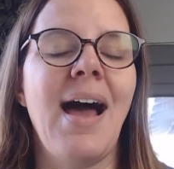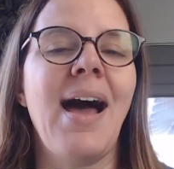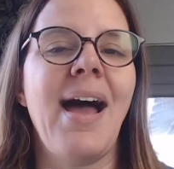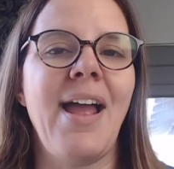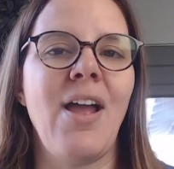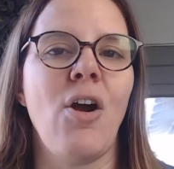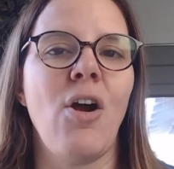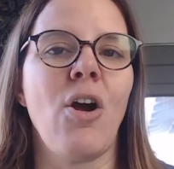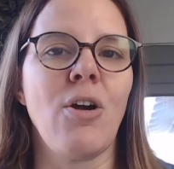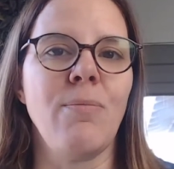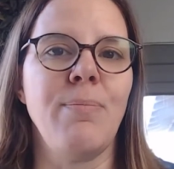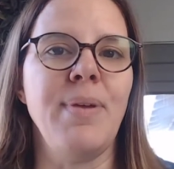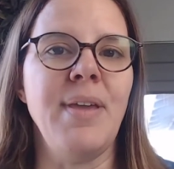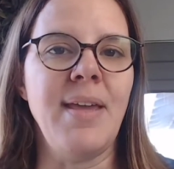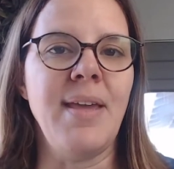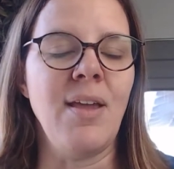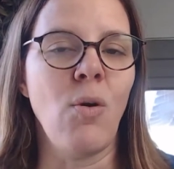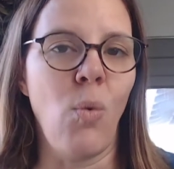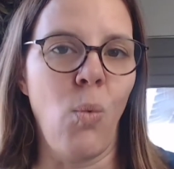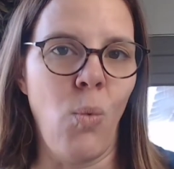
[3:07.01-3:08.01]

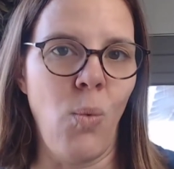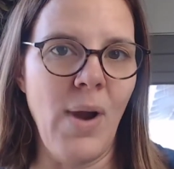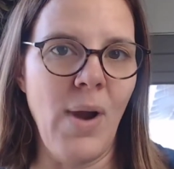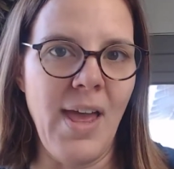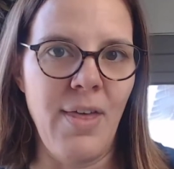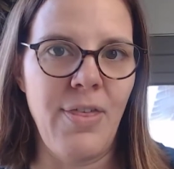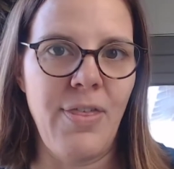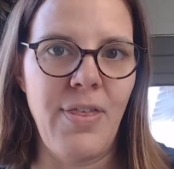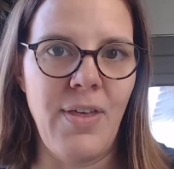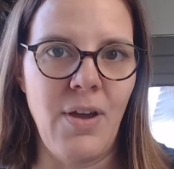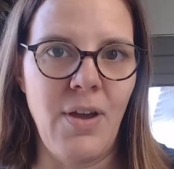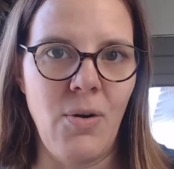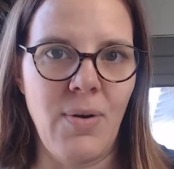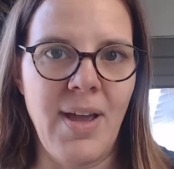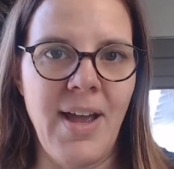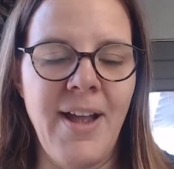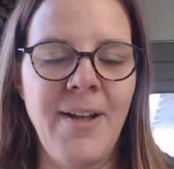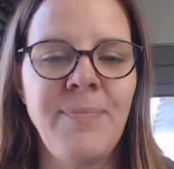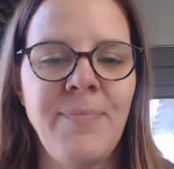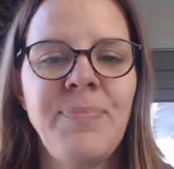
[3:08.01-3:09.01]
IRB with,
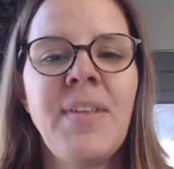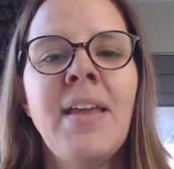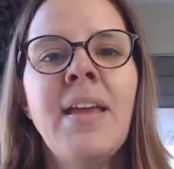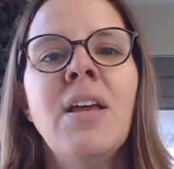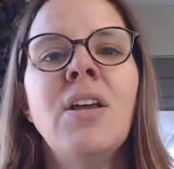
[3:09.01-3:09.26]
okay?